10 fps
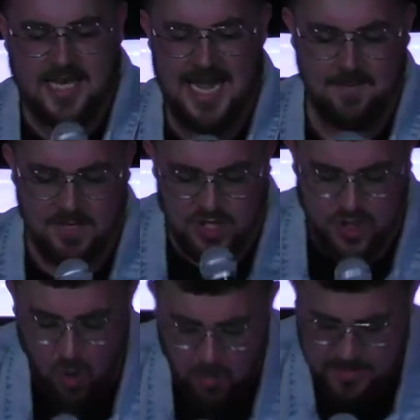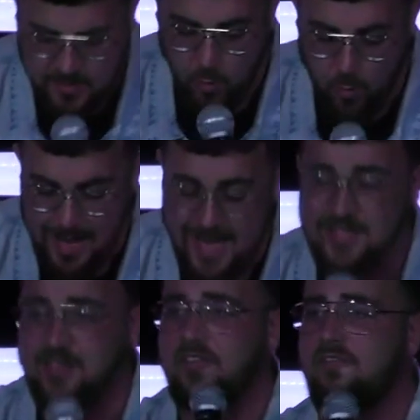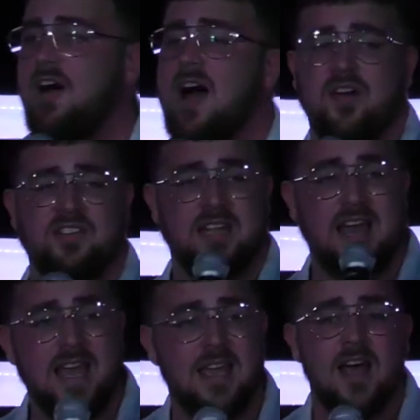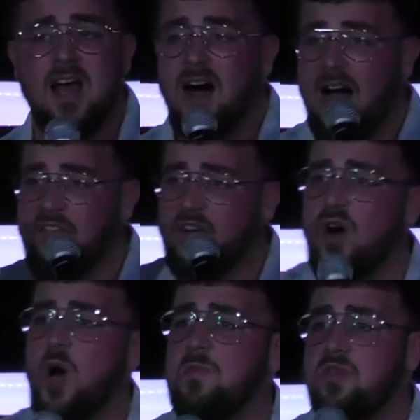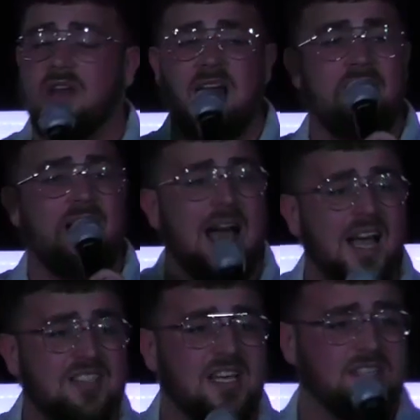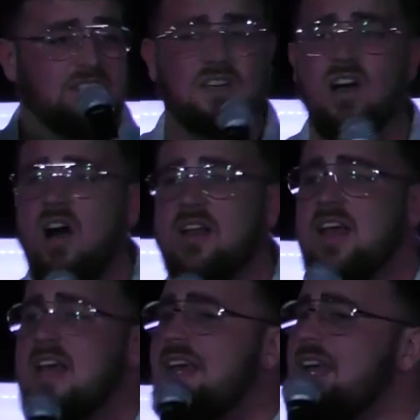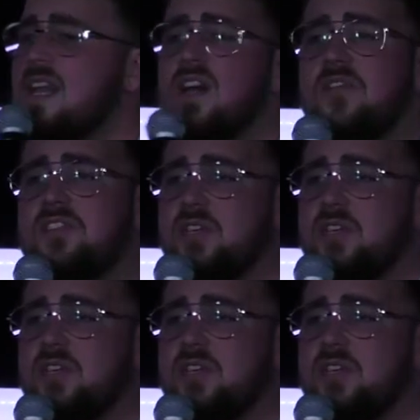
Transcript: came to show us the way to the Father. He said, hey, I've come so you can have access to God. He loves